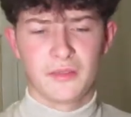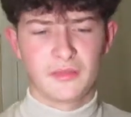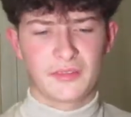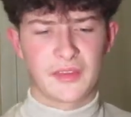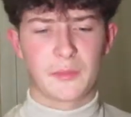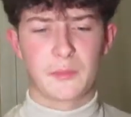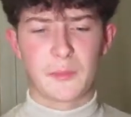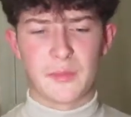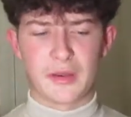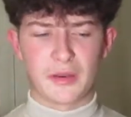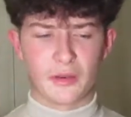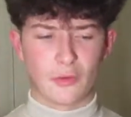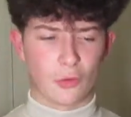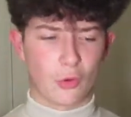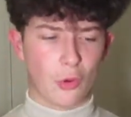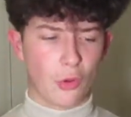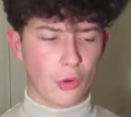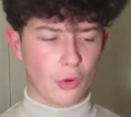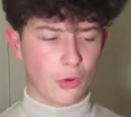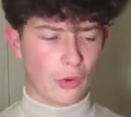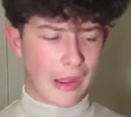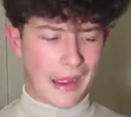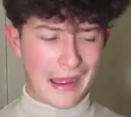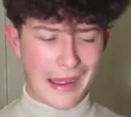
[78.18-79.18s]
did mean a
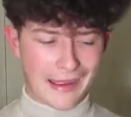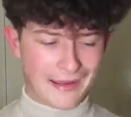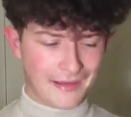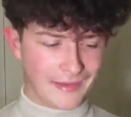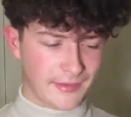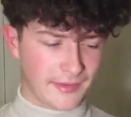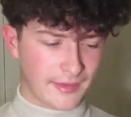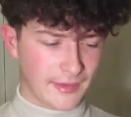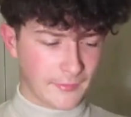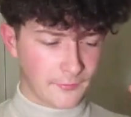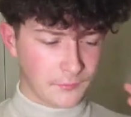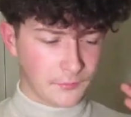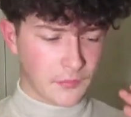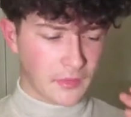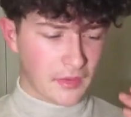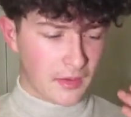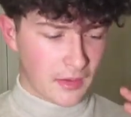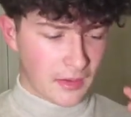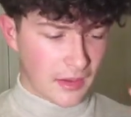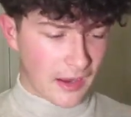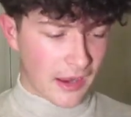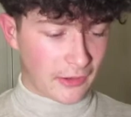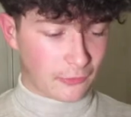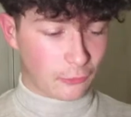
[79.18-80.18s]
lot and
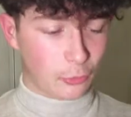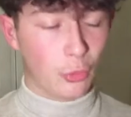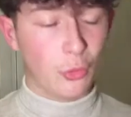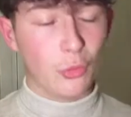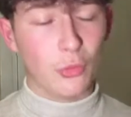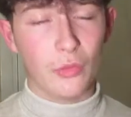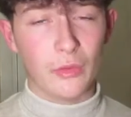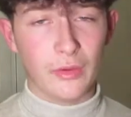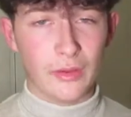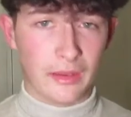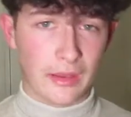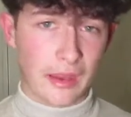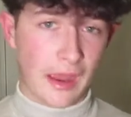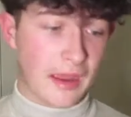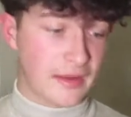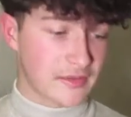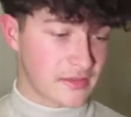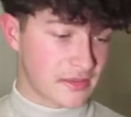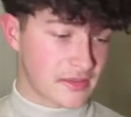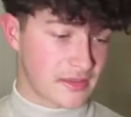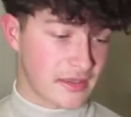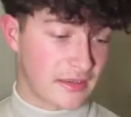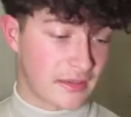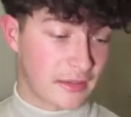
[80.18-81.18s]
I totally, as
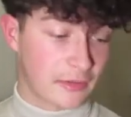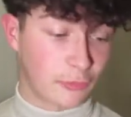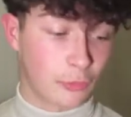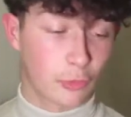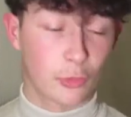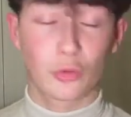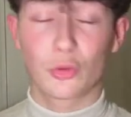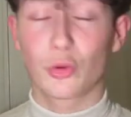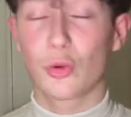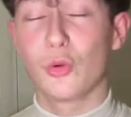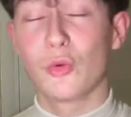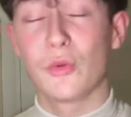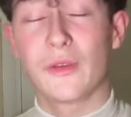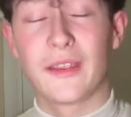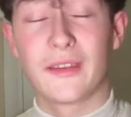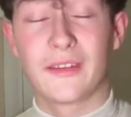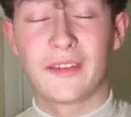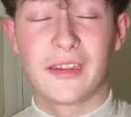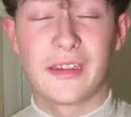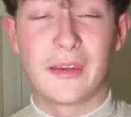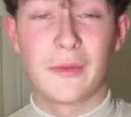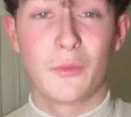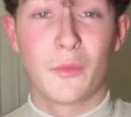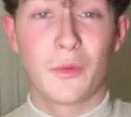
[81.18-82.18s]
I said, I do totally
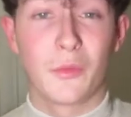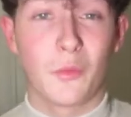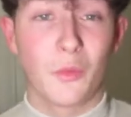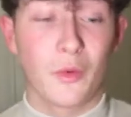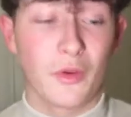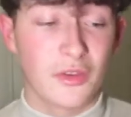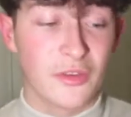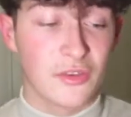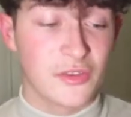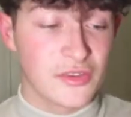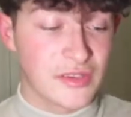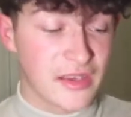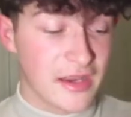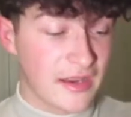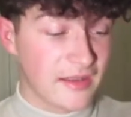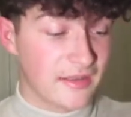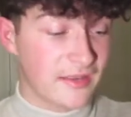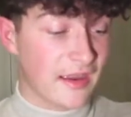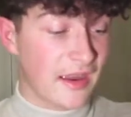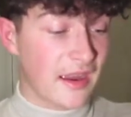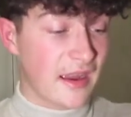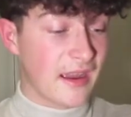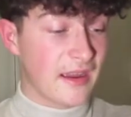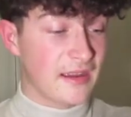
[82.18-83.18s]
agree with what you said
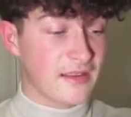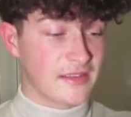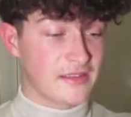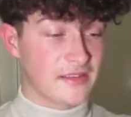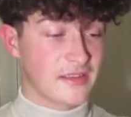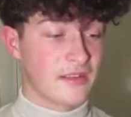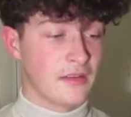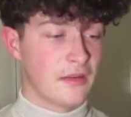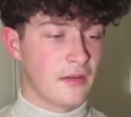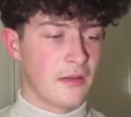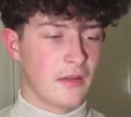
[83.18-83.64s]
as